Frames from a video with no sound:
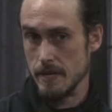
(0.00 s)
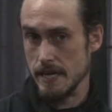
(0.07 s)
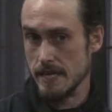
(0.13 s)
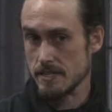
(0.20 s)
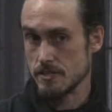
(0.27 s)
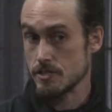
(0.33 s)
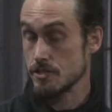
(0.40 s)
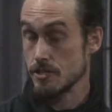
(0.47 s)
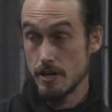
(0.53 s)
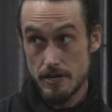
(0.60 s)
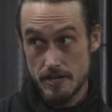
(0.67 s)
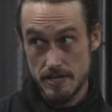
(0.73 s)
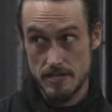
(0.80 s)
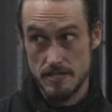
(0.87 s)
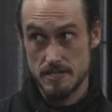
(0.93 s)
In
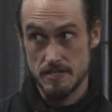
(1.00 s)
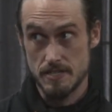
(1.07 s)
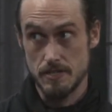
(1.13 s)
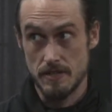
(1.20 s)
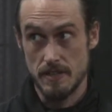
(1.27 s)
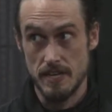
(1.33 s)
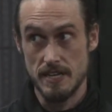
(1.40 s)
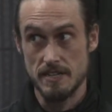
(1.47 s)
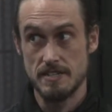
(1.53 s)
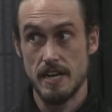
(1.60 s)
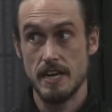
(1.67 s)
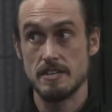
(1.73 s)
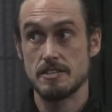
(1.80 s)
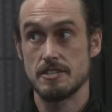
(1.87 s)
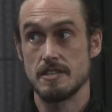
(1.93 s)
circus, the
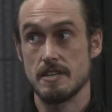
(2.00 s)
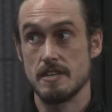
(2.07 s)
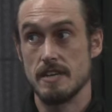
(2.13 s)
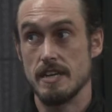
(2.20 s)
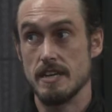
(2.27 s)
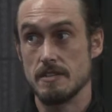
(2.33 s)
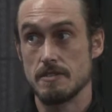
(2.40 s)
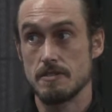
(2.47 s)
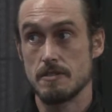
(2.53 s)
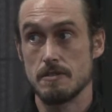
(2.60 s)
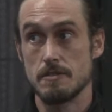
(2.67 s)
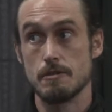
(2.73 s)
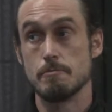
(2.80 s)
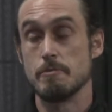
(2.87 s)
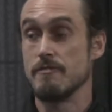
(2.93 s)
intention is to
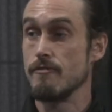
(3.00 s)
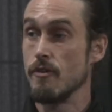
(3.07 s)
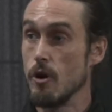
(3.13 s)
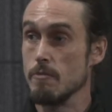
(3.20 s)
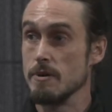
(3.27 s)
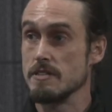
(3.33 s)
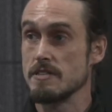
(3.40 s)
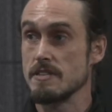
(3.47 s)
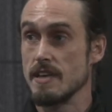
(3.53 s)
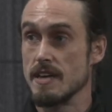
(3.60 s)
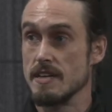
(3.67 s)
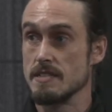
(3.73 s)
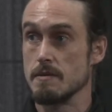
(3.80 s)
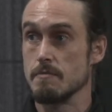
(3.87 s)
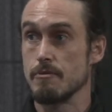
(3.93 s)
do a performance that
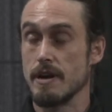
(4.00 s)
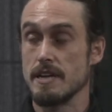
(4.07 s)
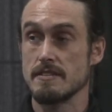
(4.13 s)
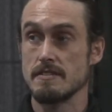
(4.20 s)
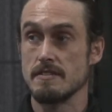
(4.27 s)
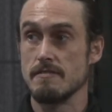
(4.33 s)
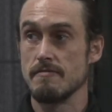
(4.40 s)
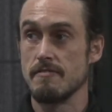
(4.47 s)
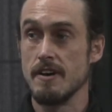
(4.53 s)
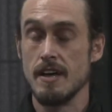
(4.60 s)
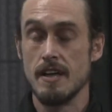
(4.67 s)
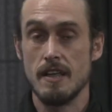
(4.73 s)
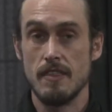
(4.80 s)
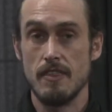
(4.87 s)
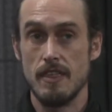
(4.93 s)
is impressive,
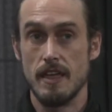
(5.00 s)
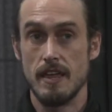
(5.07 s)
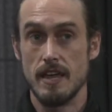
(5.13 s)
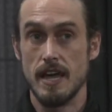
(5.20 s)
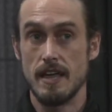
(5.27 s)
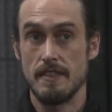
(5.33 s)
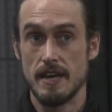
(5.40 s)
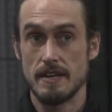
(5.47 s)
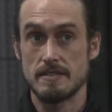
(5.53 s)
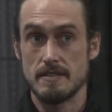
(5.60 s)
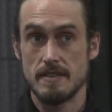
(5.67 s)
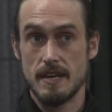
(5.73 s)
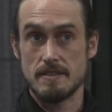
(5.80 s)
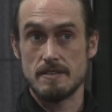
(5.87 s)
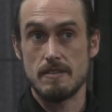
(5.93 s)

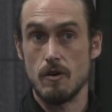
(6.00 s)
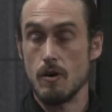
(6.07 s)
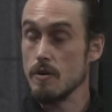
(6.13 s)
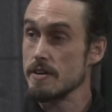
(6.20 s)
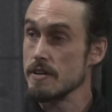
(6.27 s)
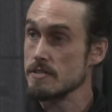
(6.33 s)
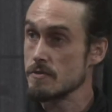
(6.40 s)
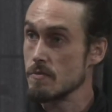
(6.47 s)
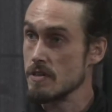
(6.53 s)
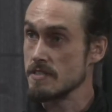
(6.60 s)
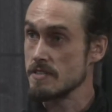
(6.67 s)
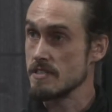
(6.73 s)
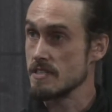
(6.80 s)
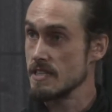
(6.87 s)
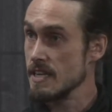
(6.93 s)
that the audience wants
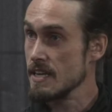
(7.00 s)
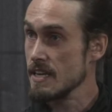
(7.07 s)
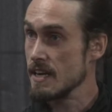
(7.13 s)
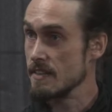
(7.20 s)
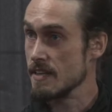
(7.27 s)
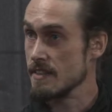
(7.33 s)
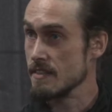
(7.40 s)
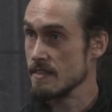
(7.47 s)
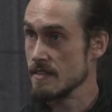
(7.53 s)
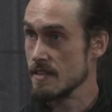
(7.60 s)
to see, and that